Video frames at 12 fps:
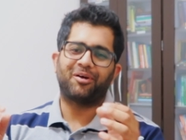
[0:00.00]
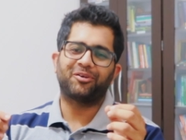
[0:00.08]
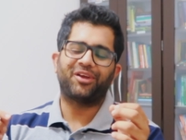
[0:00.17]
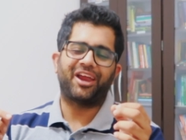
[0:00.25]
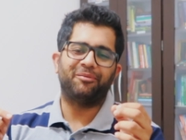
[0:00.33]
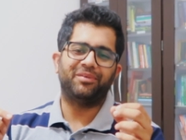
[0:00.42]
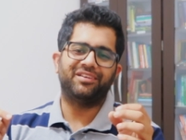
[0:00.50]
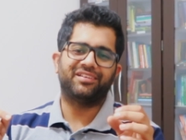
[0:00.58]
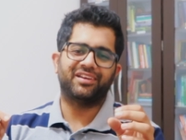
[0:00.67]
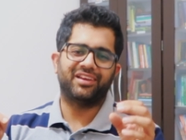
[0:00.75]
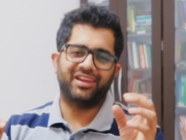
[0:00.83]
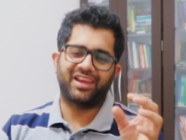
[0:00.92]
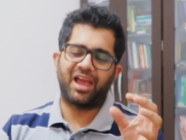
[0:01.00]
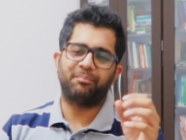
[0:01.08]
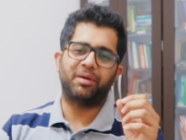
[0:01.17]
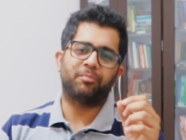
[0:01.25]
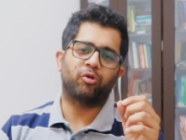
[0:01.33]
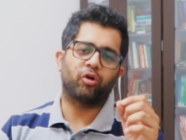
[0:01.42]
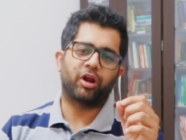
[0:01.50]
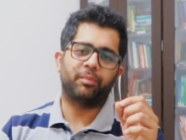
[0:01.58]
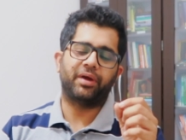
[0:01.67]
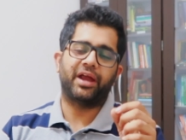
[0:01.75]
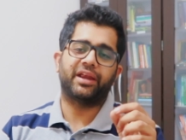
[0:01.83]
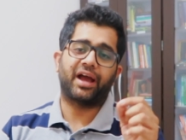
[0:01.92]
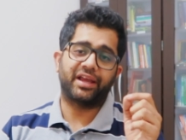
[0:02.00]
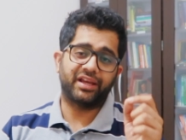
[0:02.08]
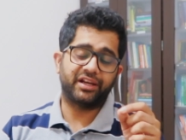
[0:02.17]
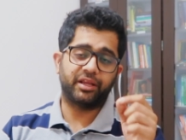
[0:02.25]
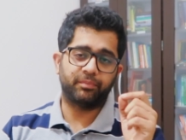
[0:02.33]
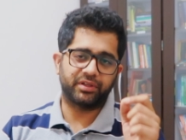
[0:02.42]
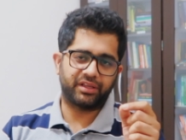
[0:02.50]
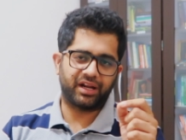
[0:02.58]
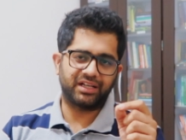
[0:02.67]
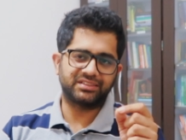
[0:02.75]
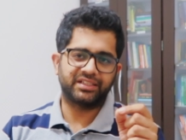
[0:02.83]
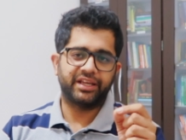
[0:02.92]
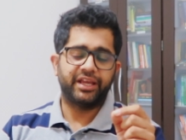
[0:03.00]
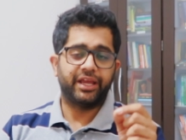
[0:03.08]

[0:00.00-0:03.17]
about the admission in MA program at IIT Madras,